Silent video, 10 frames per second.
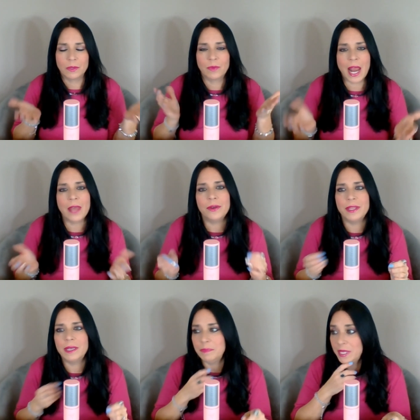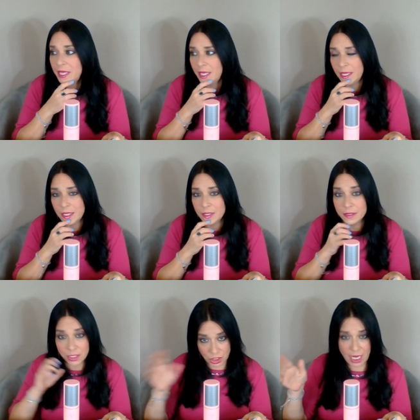Rather than being
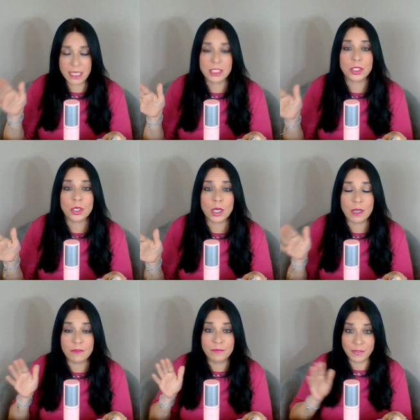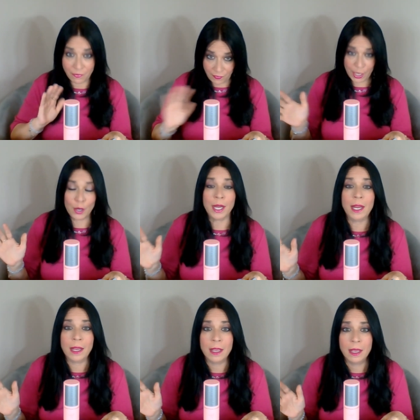the chaser of the fairy,